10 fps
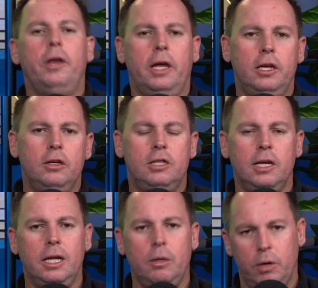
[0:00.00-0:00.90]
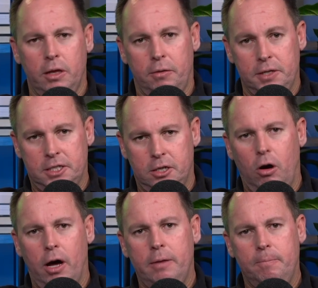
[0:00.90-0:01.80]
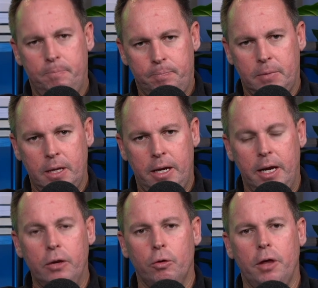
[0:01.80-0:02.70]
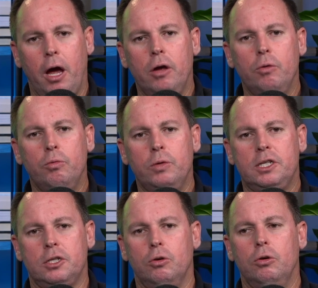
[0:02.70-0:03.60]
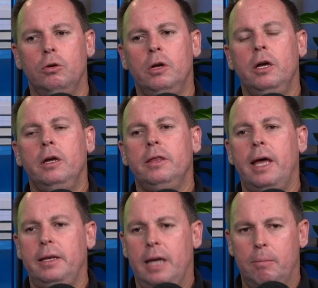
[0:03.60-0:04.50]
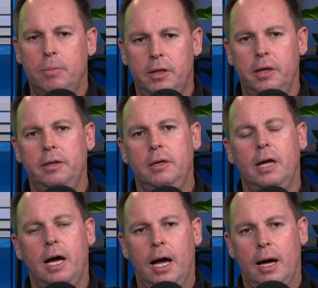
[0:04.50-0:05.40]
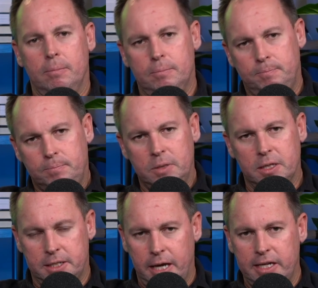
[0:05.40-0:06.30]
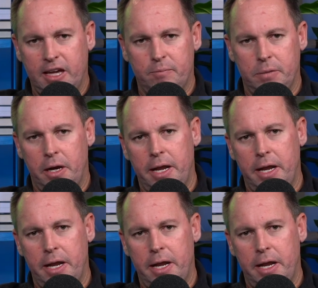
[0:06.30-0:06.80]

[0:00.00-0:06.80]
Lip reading: are you dealing with on the site? And although we saw that number that the state government